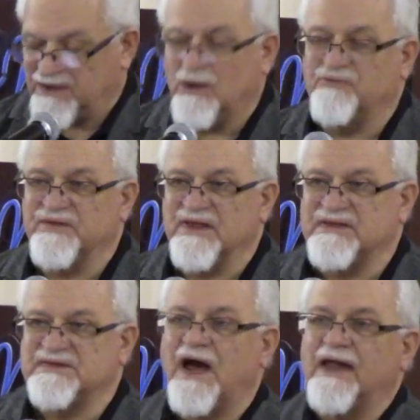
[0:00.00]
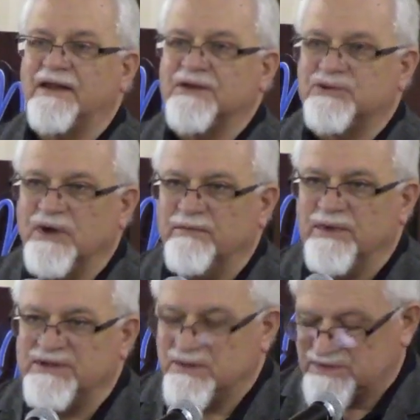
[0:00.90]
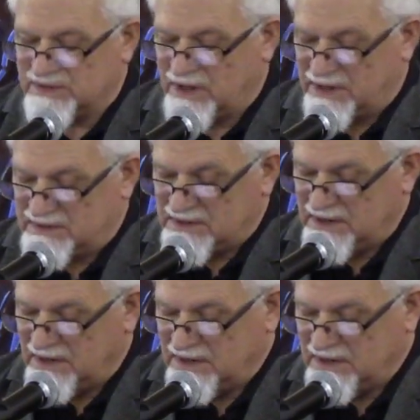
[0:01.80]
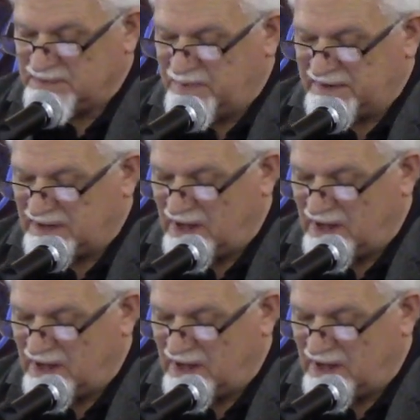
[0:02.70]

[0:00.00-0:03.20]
to go for the silent treatment. She wasn't going to speak to